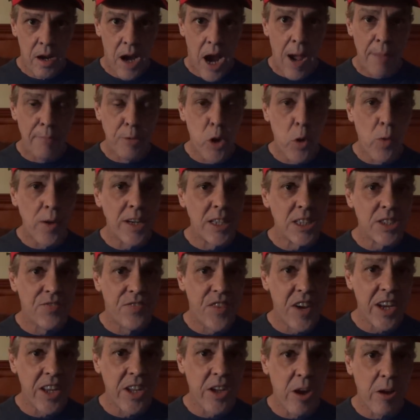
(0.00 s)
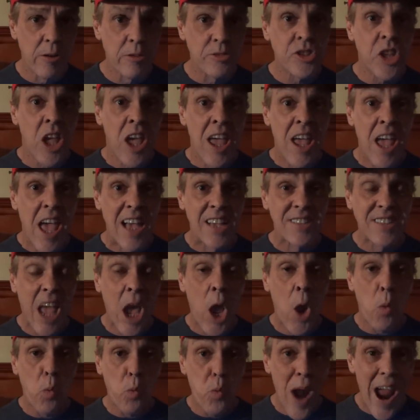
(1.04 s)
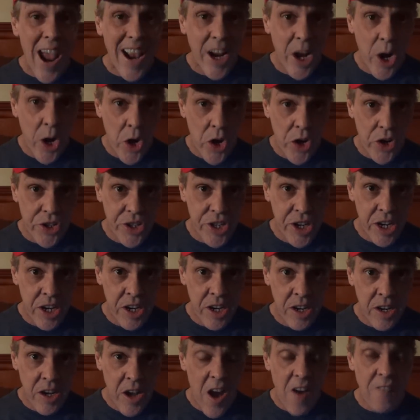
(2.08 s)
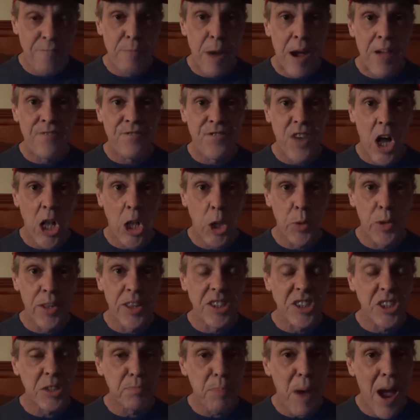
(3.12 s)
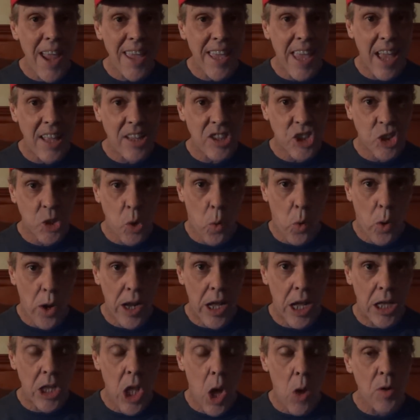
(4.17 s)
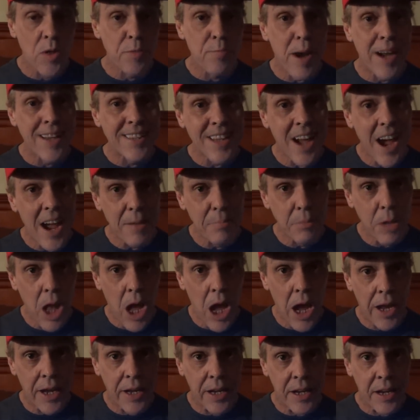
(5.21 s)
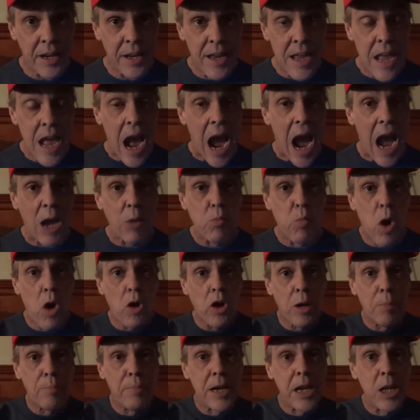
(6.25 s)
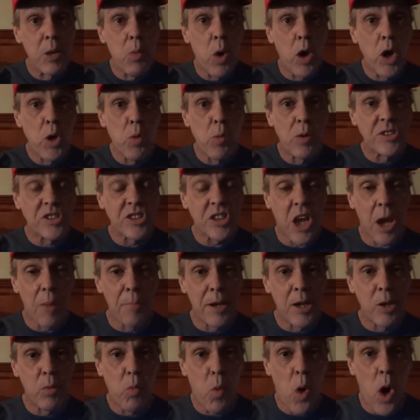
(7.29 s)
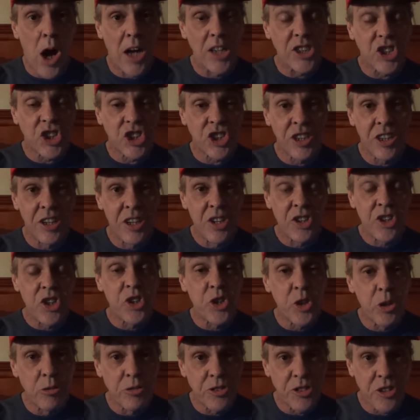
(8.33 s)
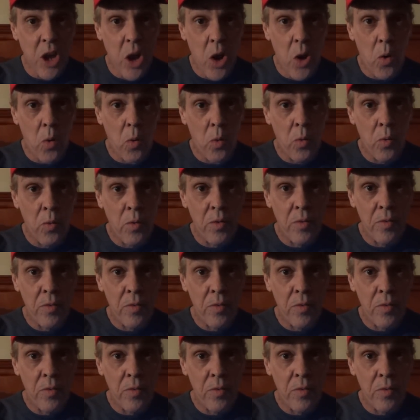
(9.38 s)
I'm doing these videos as a record of my following the Spygate story along with my timeline. I welcome anyone who wants to come in and watch to do so.